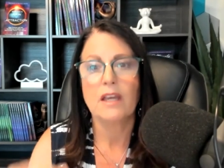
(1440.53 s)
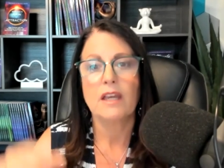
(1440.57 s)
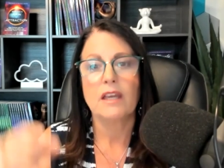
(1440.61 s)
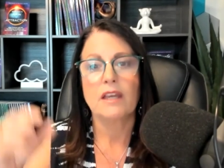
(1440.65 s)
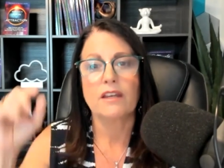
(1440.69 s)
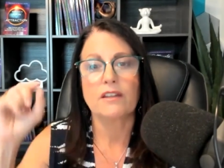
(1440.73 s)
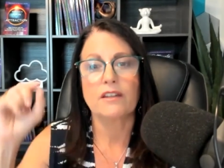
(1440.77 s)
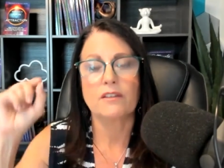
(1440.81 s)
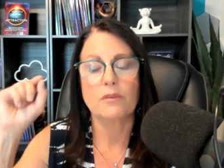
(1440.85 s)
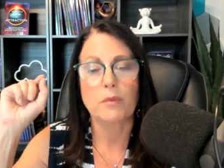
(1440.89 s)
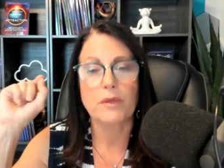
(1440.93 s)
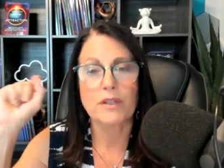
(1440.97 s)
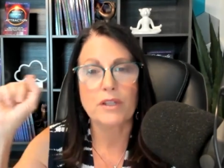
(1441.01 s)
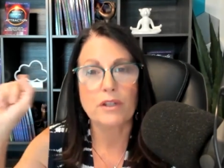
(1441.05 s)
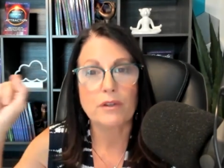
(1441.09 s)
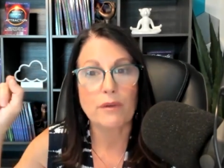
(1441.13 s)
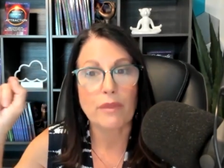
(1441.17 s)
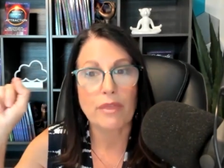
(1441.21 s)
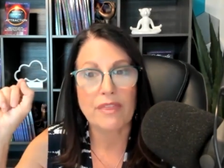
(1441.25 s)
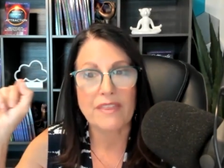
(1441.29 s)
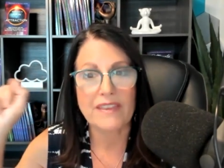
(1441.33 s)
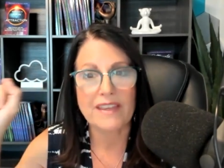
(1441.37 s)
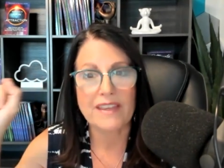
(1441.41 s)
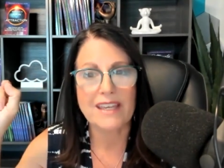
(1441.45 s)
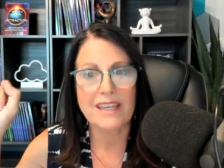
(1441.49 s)
Because when you're
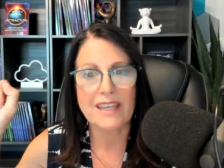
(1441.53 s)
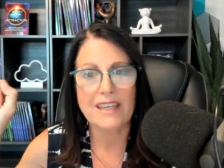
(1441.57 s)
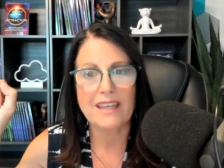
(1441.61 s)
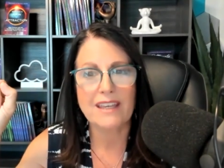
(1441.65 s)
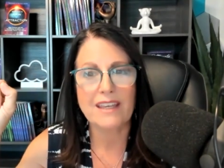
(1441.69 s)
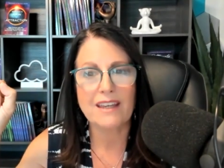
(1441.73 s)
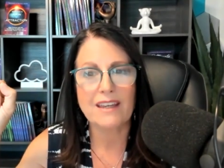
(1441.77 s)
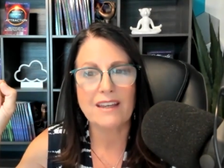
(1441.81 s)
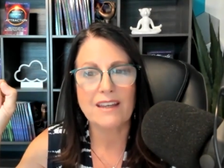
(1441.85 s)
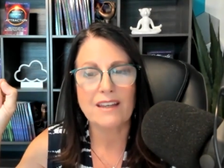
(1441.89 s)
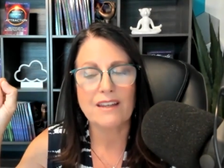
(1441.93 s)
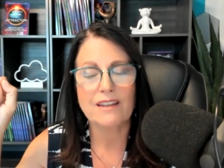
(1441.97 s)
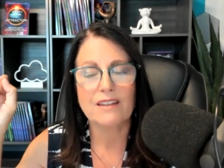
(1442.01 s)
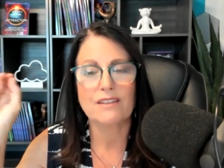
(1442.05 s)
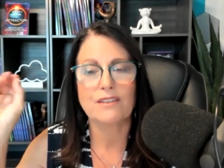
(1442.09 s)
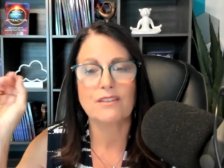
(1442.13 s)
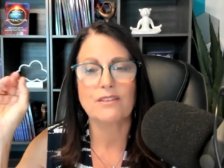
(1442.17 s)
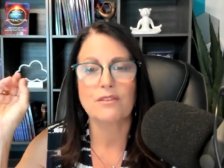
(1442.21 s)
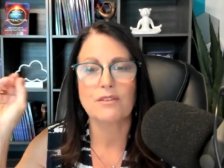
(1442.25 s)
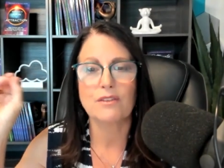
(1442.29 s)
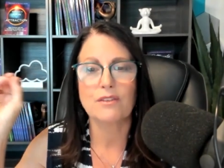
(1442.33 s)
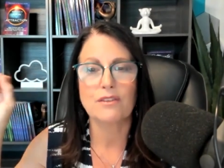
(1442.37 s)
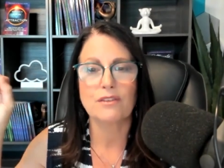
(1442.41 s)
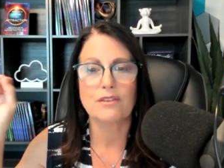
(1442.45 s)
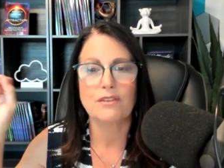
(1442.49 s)
thinking, as
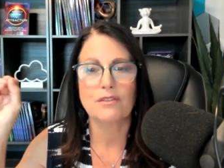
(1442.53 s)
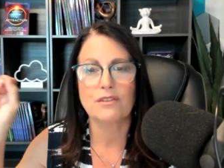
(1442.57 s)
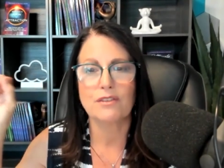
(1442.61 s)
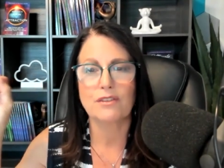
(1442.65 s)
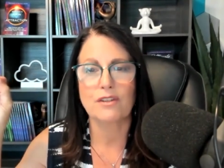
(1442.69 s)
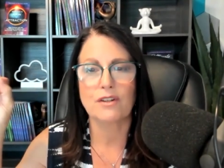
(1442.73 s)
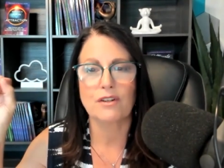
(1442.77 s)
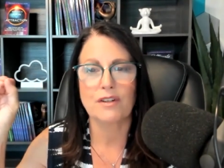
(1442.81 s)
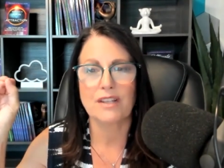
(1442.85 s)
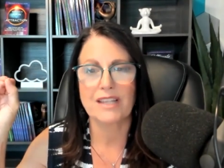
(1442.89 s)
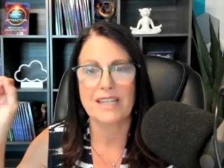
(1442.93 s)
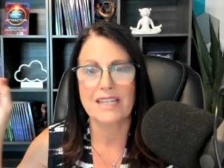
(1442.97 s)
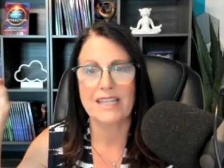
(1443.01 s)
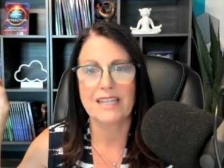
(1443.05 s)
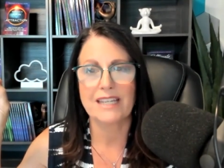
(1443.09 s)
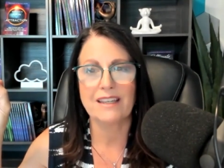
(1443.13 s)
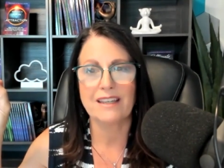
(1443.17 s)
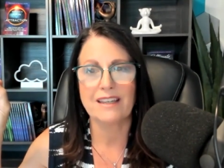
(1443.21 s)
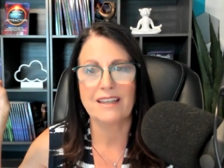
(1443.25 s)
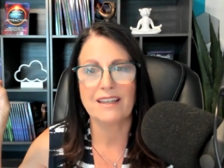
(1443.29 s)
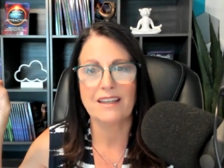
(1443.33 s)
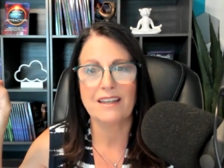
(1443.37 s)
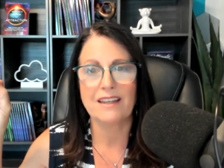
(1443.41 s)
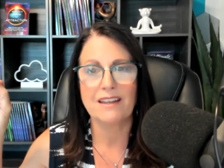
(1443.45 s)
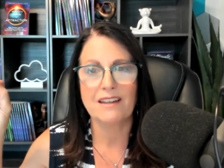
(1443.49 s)
soon as you start
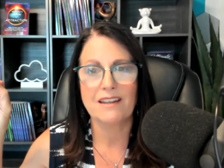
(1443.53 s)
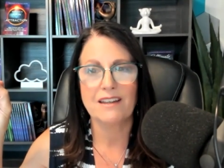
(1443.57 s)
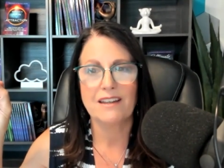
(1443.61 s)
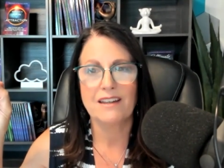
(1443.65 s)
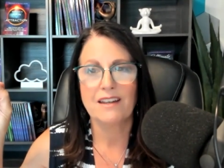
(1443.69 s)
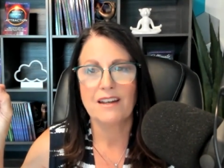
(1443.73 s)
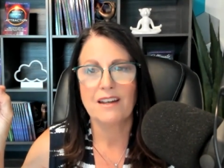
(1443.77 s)
thinking,